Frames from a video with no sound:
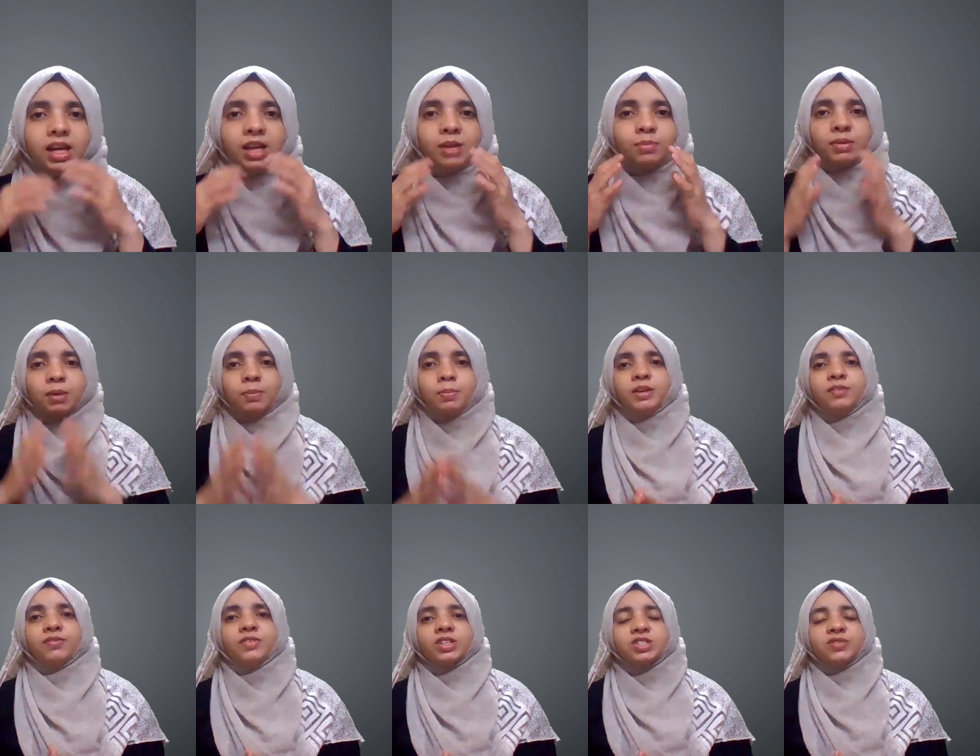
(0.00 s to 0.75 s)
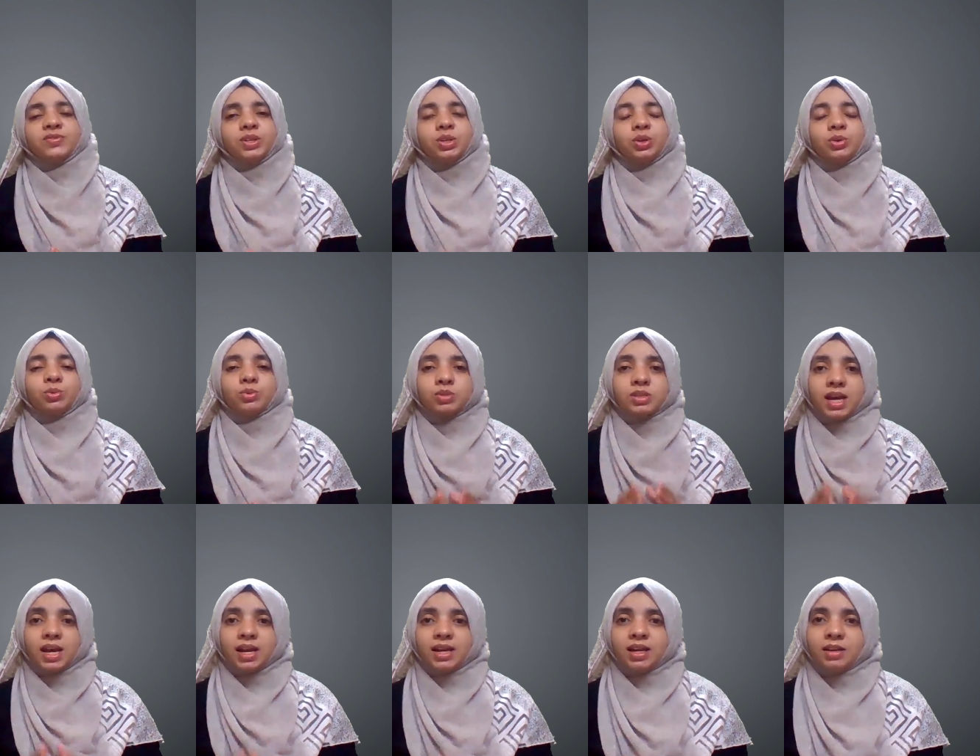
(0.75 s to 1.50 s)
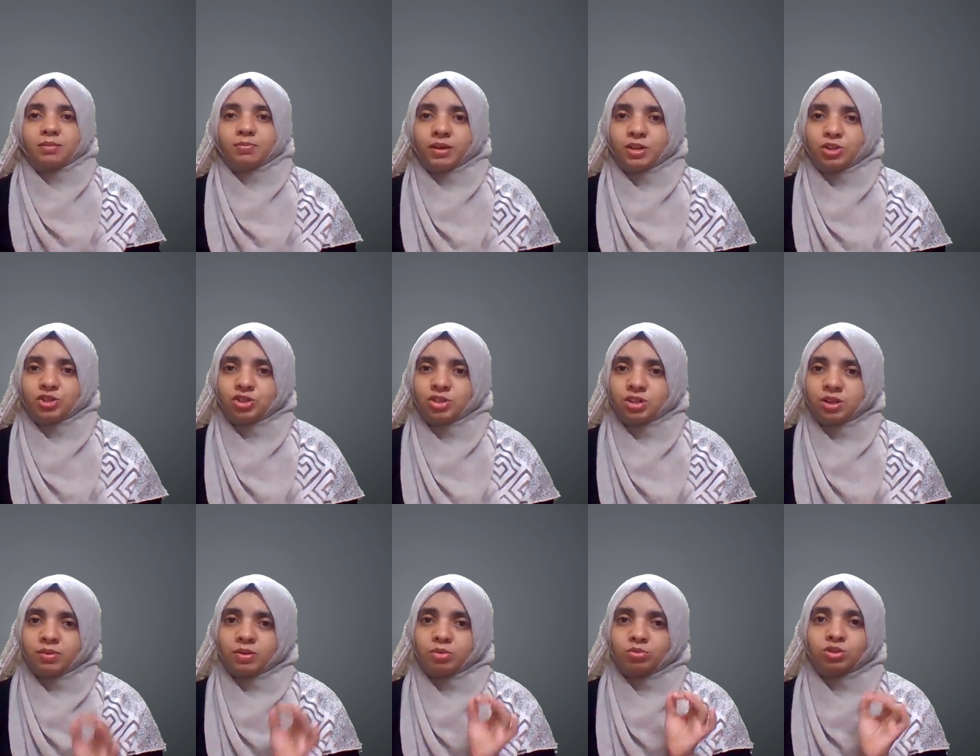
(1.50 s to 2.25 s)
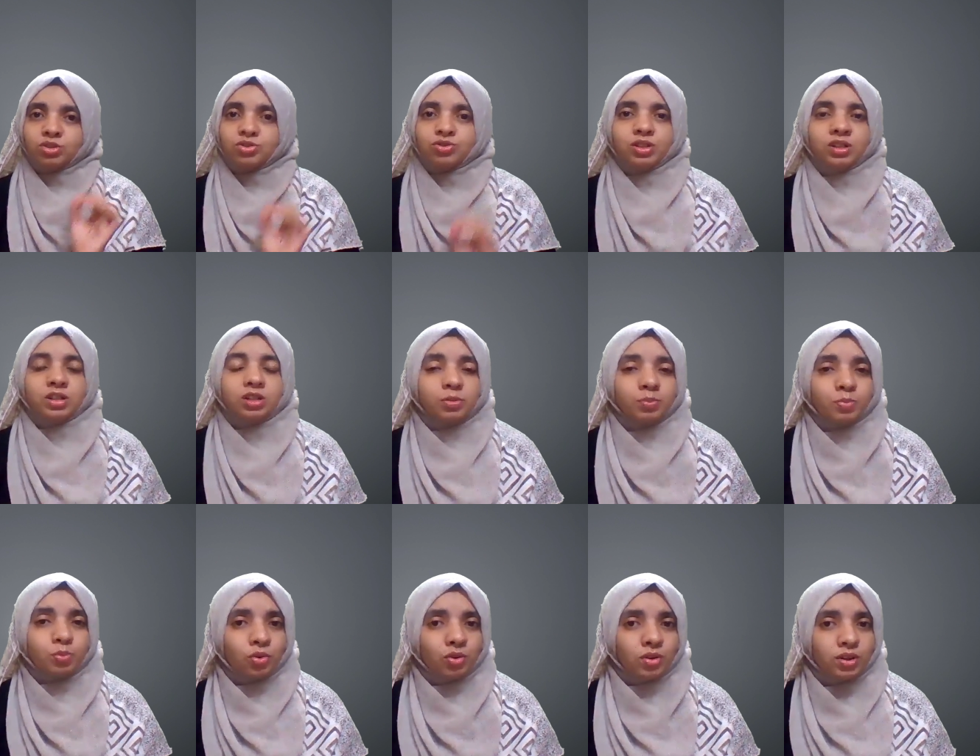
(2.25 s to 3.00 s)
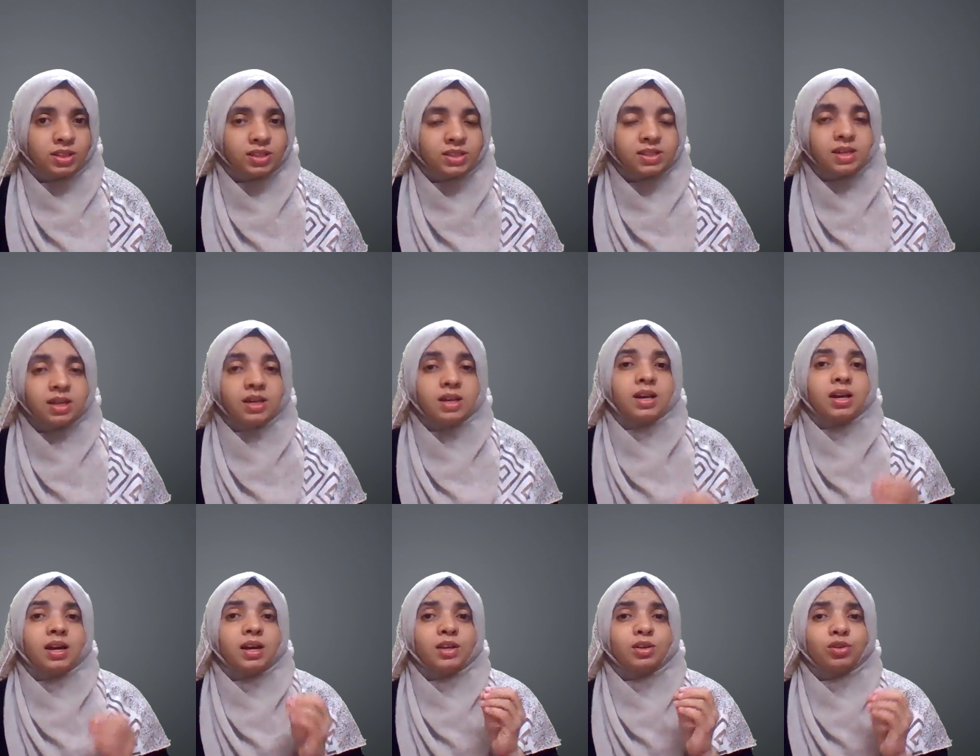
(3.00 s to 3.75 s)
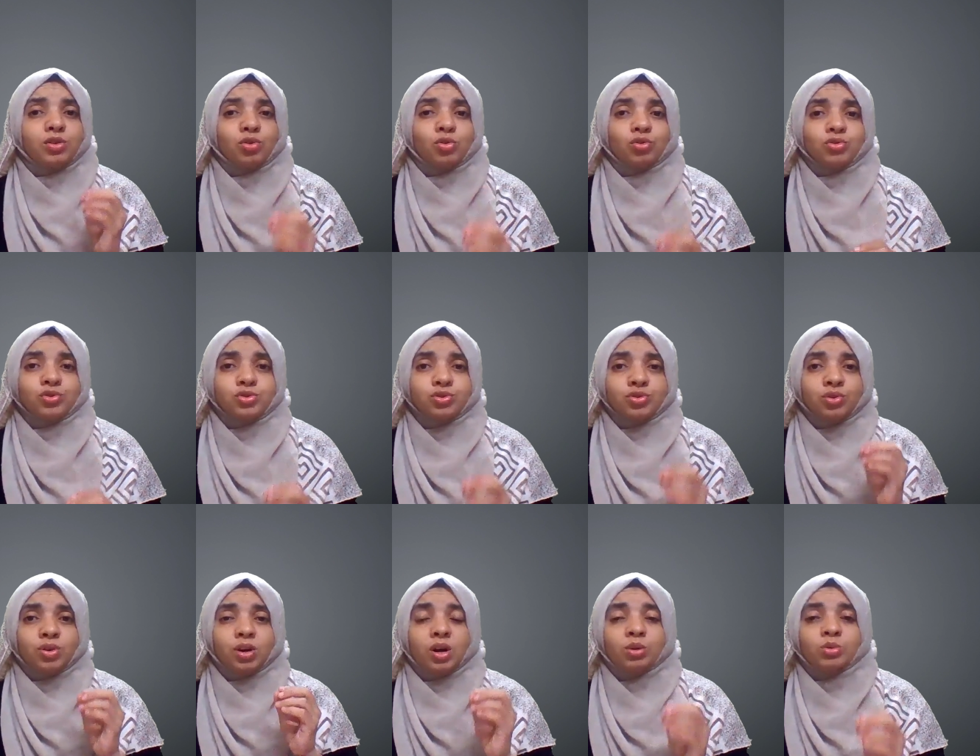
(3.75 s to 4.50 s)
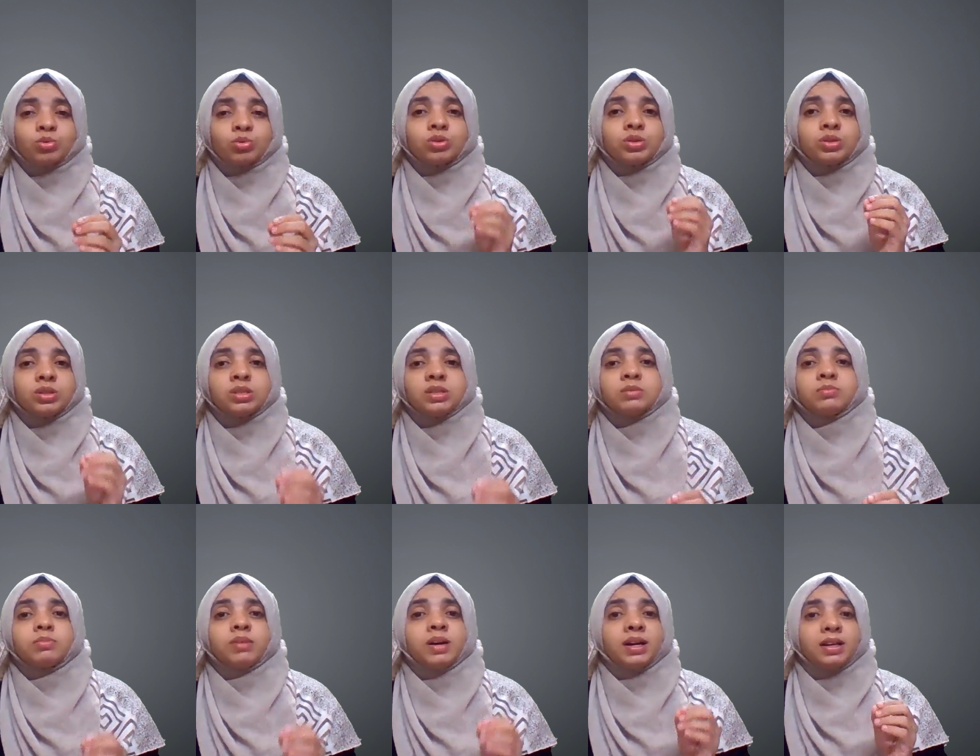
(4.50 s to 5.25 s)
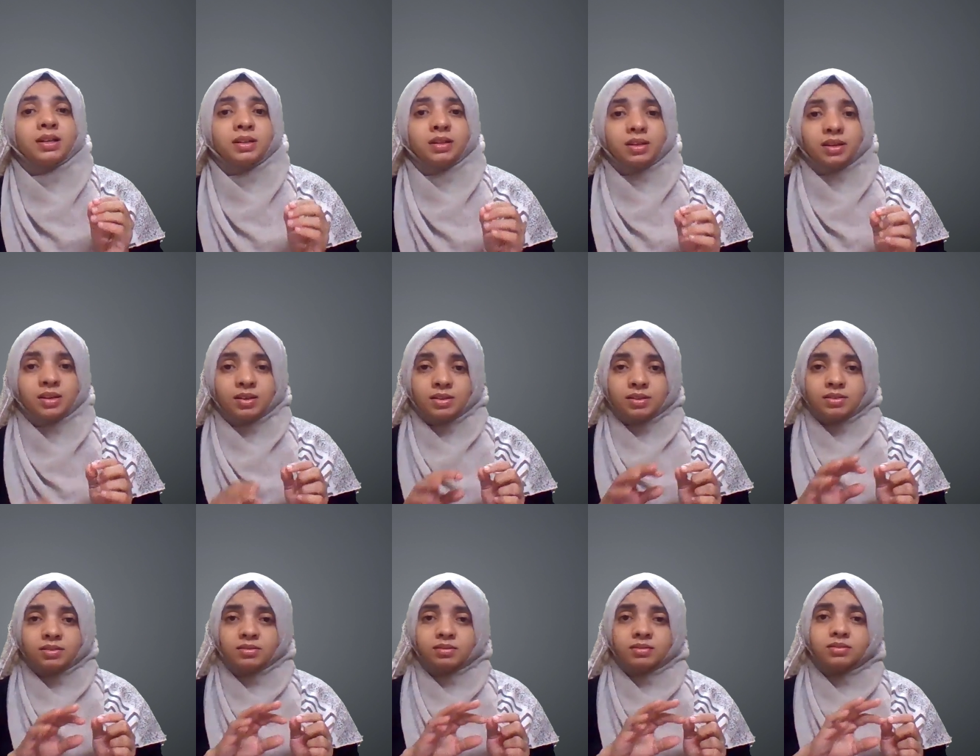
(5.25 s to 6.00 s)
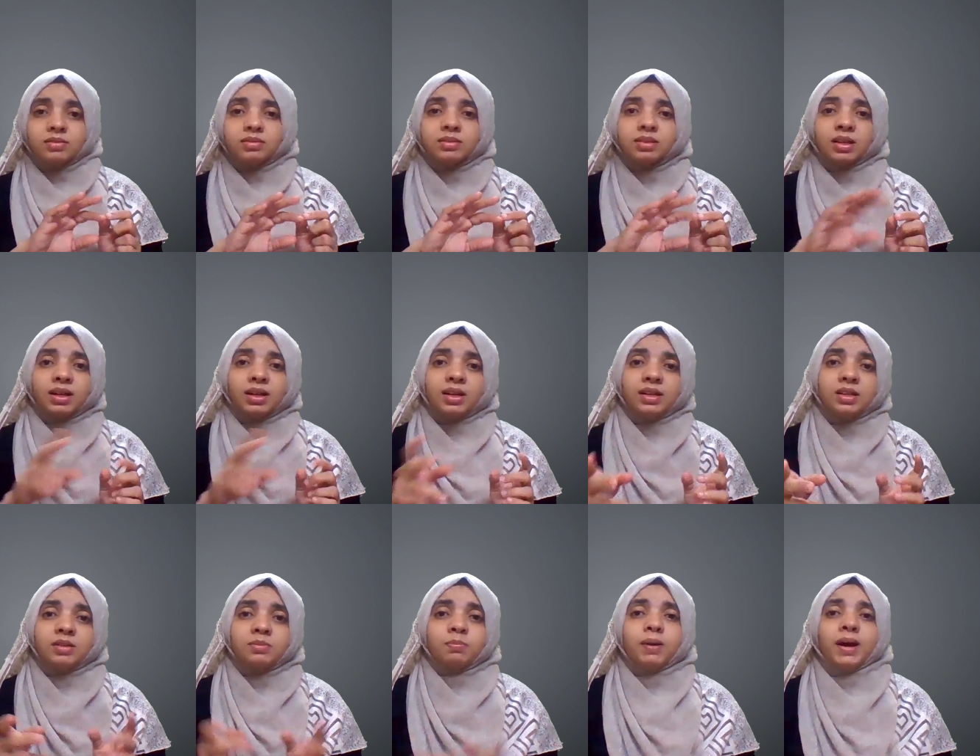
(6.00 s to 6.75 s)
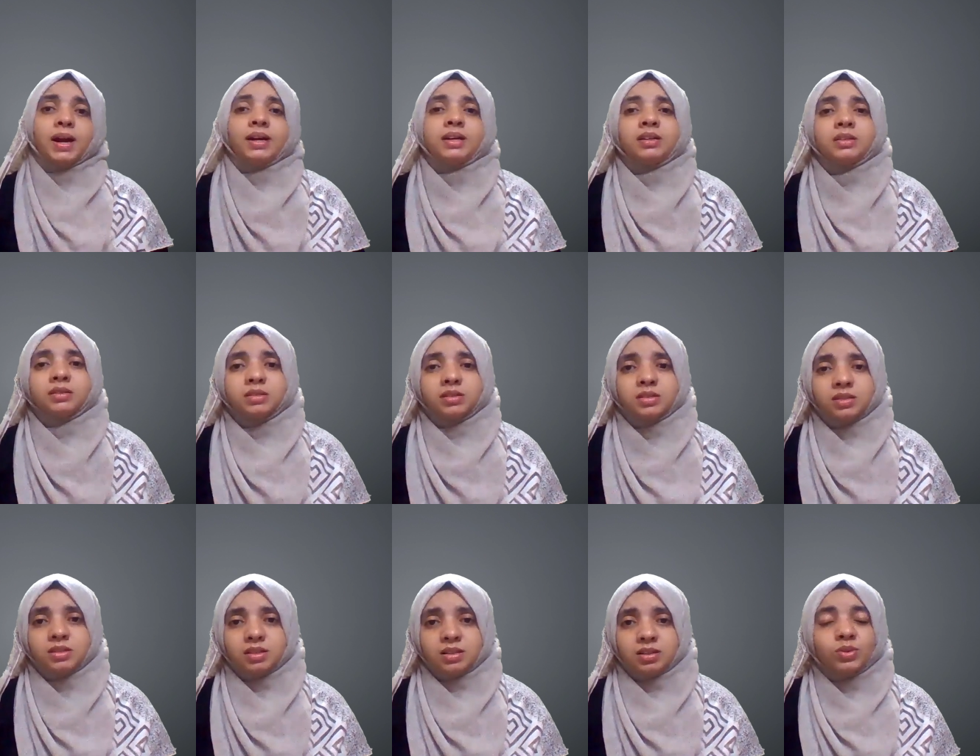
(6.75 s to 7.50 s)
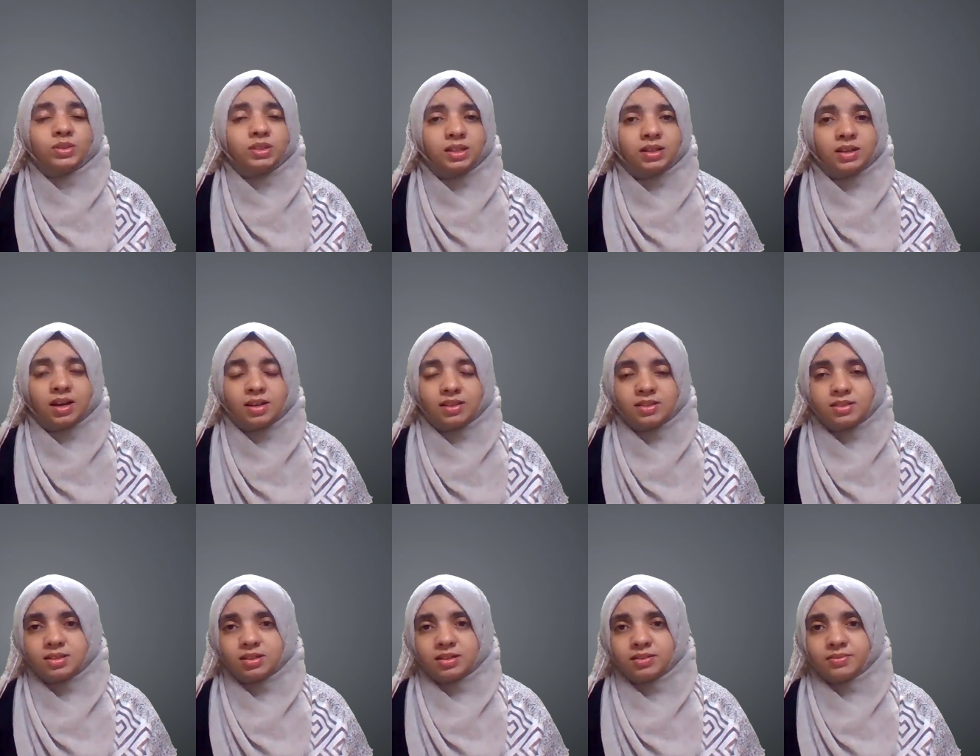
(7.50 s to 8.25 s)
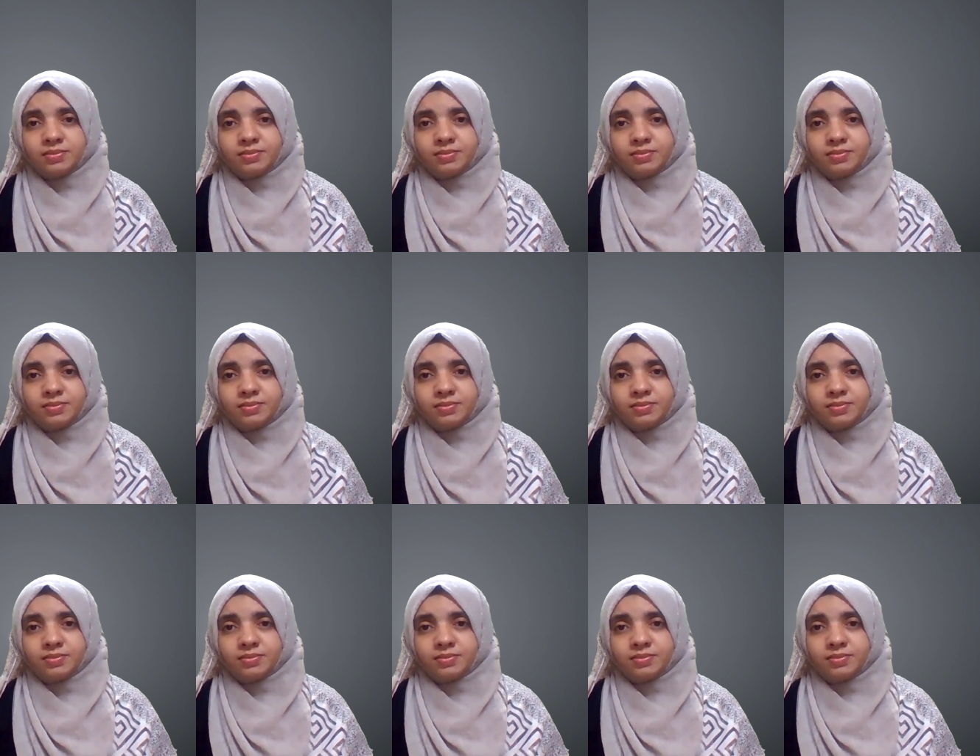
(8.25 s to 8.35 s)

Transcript: In my previous videos, I had mentioned about the trigger points and also how to determine the hidden patterns within us.